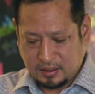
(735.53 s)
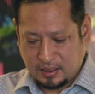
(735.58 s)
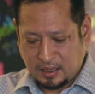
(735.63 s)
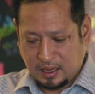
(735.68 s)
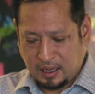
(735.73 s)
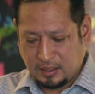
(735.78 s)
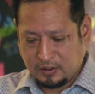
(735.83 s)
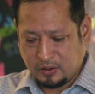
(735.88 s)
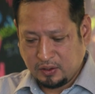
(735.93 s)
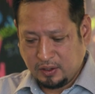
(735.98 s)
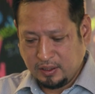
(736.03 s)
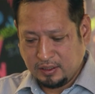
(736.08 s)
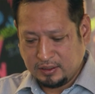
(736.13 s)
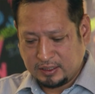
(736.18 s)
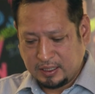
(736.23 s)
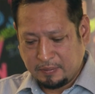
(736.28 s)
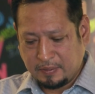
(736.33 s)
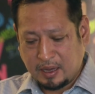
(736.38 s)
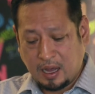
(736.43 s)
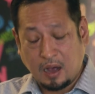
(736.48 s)
I saw in
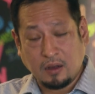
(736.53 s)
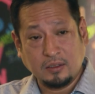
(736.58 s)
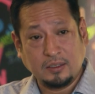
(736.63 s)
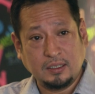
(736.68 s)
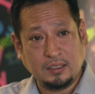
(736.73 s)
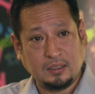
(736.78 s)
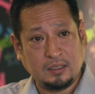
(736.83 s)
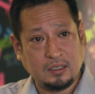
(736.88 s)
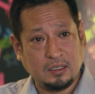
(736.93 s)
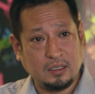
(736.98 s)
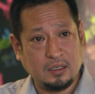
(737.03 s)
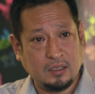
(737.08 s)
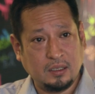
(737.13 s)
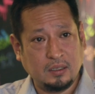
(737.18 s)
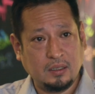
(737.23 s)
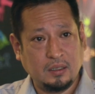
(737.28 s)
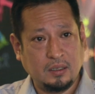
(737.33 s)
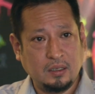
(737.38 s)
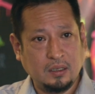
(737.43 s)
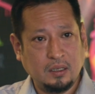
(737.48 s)
some houses
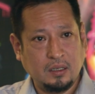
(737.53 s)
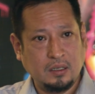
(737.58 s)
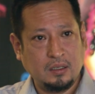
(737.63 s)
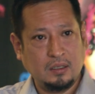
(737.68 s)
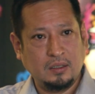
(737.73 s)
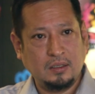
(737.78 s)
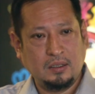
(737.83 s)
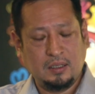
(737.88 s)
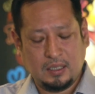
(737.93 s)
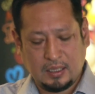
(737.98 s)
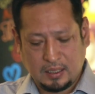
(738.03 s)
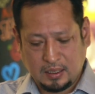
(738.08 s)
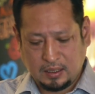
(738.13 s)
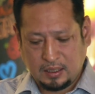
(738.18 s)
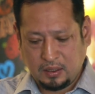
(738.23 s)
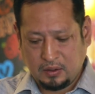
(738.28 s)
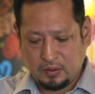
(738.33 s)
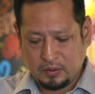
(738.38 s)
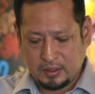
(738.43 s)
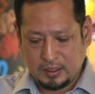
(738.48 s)

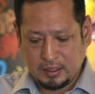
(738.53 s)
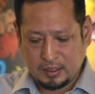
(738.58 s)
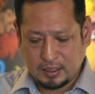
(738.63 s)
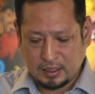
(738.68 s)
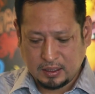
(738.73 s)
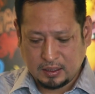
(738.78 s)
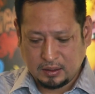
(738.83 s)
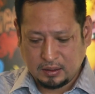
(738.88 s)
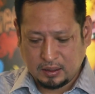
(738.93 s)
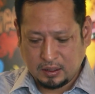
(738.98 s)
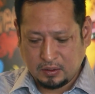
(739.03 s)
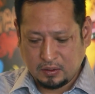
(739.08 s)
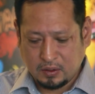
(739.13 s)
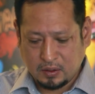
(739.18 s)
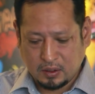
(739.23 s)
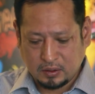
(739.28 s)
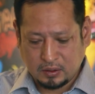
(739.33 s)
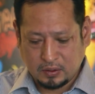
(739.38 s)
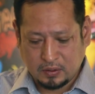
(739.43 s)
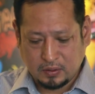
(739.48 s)
they use the
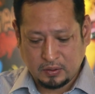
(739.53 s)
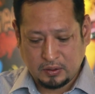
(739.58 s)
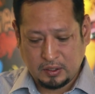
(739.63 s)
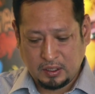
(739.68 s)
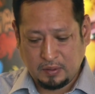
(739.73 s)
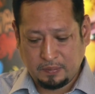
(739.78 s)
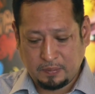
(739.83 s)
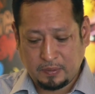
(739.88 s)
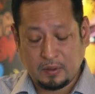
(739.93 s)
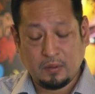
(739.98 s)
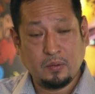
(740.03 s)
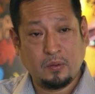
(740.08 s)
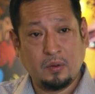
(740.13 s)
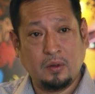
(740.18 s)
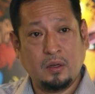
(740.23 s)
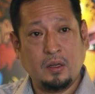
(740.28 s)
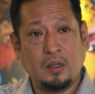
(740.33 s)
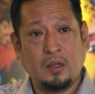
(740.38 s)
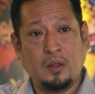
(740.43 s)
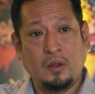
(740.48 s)
goat or sheep
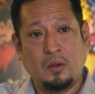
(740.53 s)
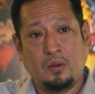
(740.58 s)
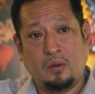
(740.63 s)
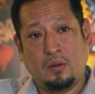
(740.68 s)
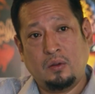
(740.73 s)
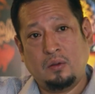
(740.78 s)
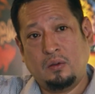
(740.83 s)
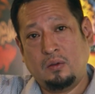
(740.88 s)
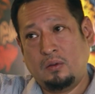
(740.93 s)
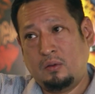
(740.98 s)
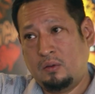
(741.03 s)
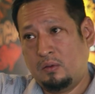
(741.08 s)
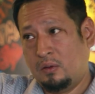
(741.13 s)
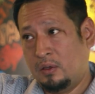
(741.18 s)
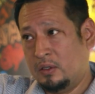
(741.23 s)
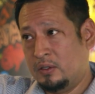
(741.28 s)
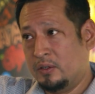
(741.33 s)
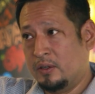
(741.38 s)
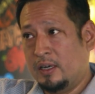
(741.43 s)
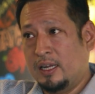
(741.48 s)
wood to
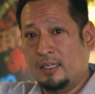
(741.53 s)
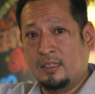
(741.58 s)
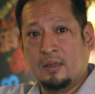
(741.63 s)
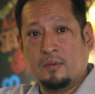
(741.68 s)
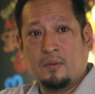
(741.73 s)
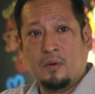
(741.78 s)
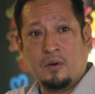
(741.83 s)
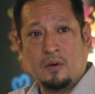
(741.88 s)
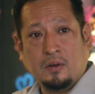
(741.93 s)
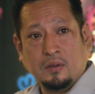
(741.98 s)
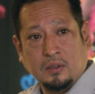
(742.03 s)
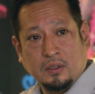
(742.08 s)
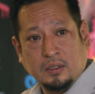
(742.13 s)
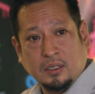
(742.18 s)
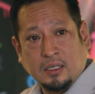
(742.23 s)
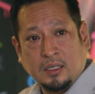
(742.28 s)
insulate the walls,